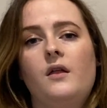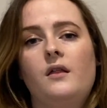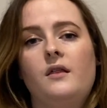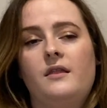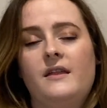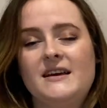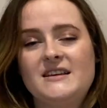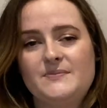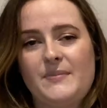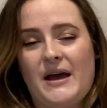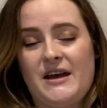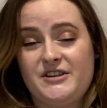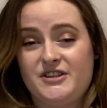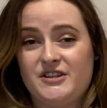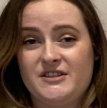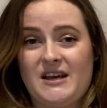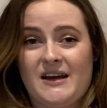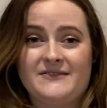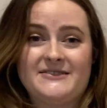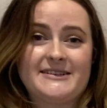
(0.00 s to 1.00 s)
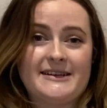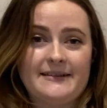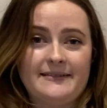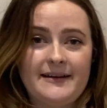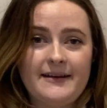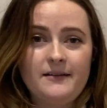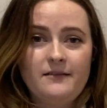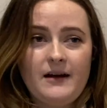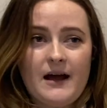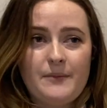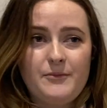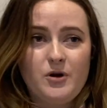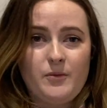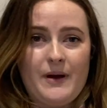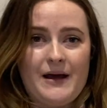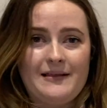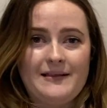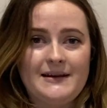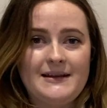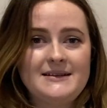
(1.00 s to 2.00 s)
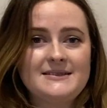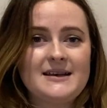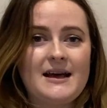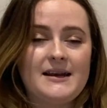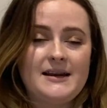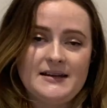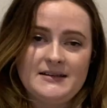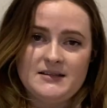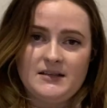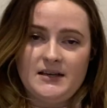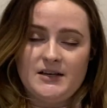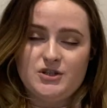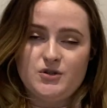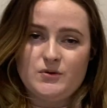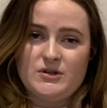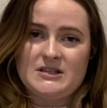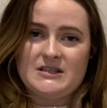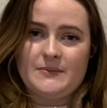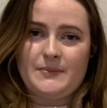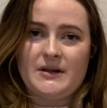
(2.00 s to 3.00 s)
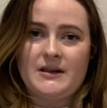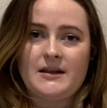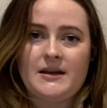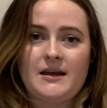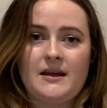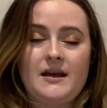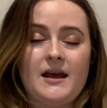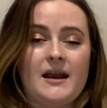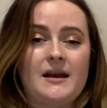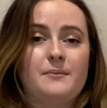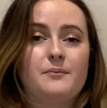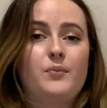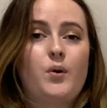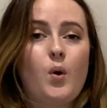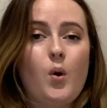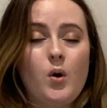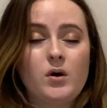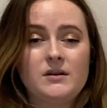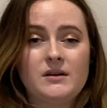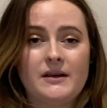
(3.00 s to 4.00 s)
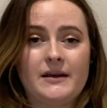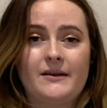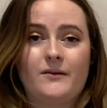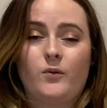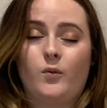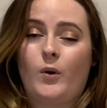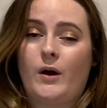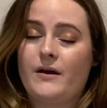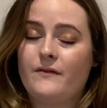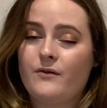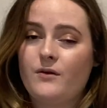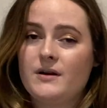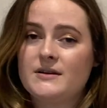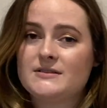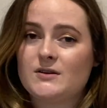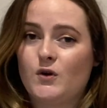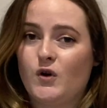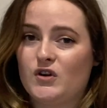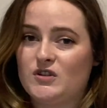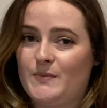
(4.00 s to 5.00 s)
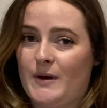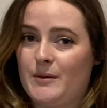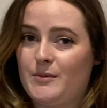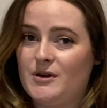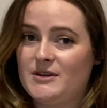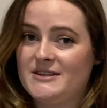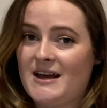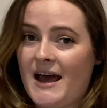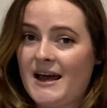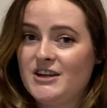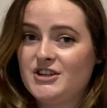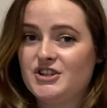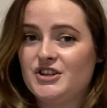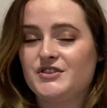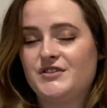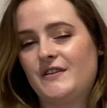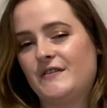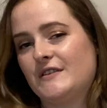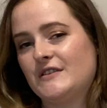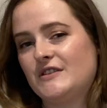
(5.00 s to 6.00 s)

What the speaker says: These patients have skeletal abnormalities and intellectual disability, and importantly, Weaver is caused by mutations in the